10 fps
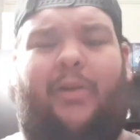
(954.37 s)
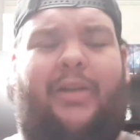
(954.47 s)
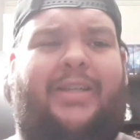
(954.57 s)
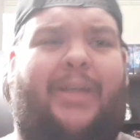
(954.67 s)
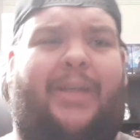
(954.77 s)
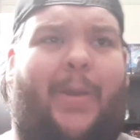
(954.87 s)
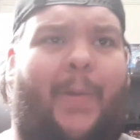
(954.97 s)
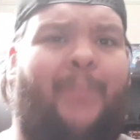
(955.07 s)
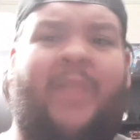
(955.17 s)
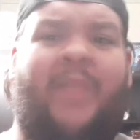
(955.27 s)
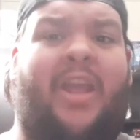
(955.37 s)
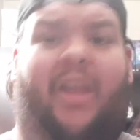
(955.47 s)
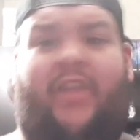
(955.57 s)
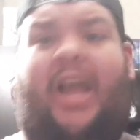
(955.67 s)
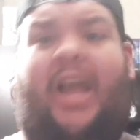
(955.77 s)
So if you
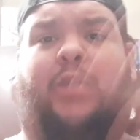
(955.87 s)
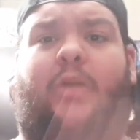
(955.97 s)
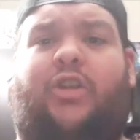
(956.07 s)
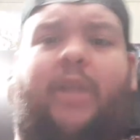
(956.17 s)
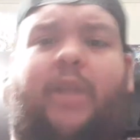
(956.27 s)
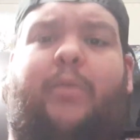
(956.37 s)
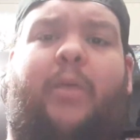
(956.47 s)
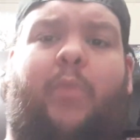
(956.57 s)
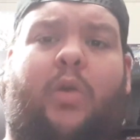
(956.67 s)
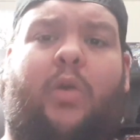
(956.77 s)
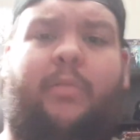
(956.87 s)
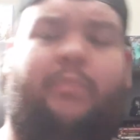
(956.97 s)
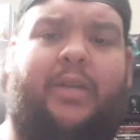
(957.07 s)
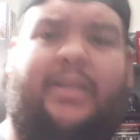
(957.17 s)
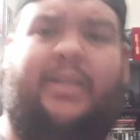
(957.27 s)
guys want to jump on board,
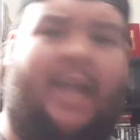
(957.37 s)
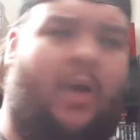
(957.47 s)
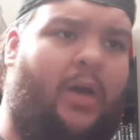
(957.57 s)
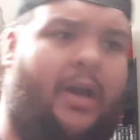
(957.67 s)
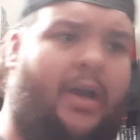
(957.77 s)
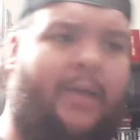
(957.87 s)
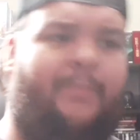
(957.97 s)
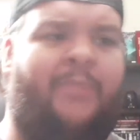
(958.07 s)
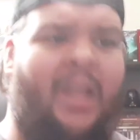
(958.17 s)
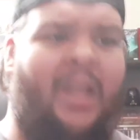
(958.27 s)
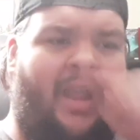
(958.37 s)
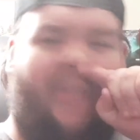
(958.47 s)
please, I'll, uh, if I